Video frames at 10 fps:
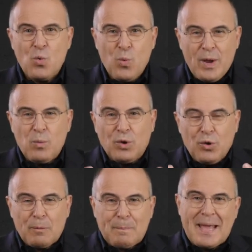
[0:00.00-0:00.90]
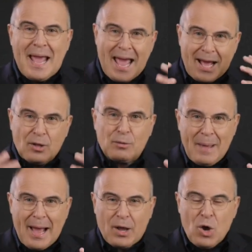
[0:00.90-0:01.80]
We will not be held
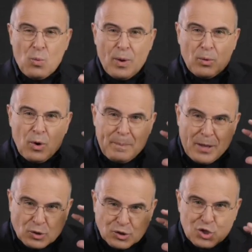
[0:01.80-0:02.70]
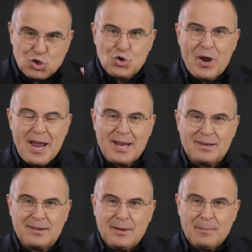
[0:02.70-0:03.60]
back. We will not be
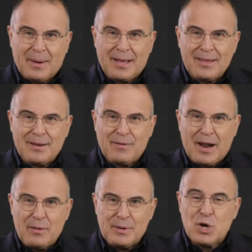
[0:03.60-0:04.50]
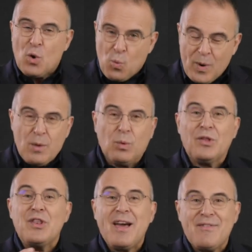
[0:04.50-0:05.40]
constrained by the environment. We
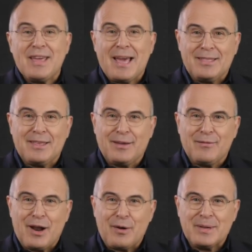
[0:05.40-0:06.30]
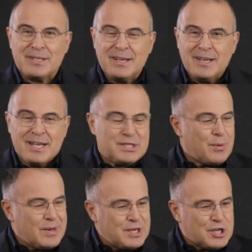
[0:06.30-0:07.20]
will navigate the environment. And
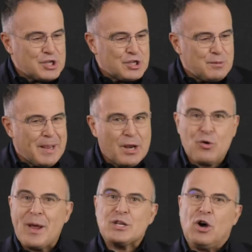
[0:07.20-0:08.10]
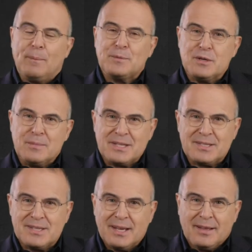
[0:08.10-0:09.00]
so in addition to being great
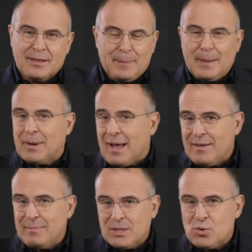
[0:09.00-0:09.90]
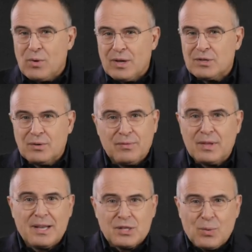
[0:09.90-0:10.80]
optimists, the people I've been talking to for
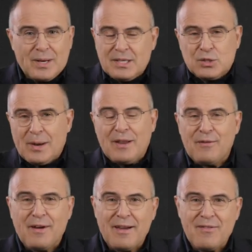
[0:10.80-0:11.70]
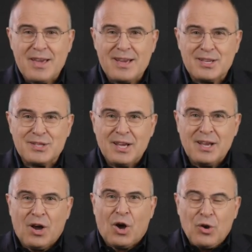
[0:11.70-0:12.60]
the last 20, 25 years
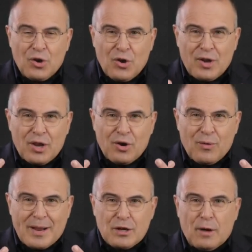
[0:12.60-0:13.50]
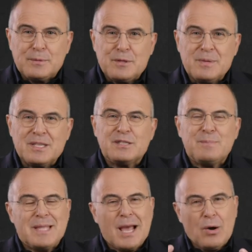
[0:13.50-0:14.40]
are not only great optimists,
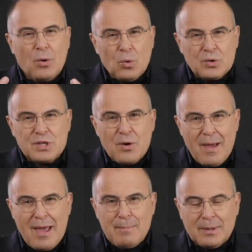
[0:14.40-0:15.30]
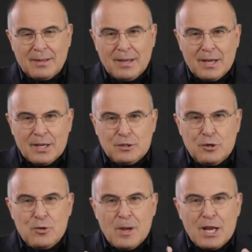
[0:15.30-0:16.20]
but they are also able
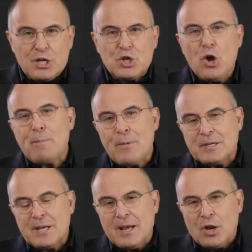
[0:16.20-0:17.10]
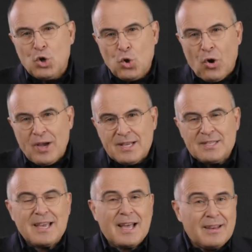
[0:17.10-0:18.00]
to interpret
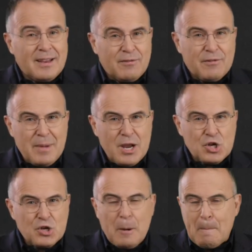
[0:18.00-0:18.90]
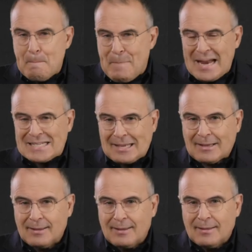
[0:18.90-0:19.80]
noise and information better
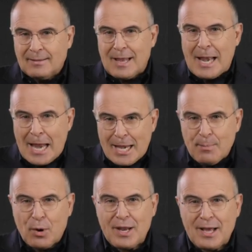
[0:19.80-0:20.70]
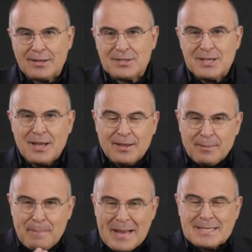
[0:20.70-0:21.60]
than anybody else,
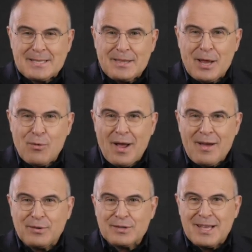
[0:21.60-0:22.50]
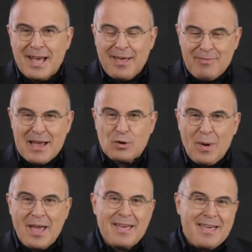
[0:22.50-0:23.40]
better than their rivals. And that
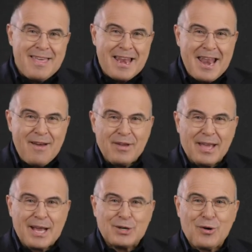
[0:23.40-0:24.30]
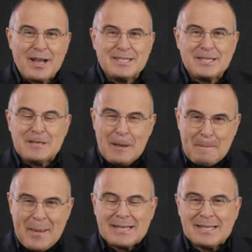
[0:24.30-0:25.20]
way they navigate crises
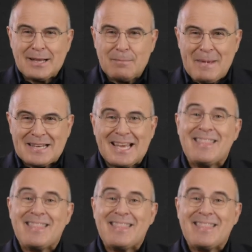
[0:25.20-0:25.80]
better and better.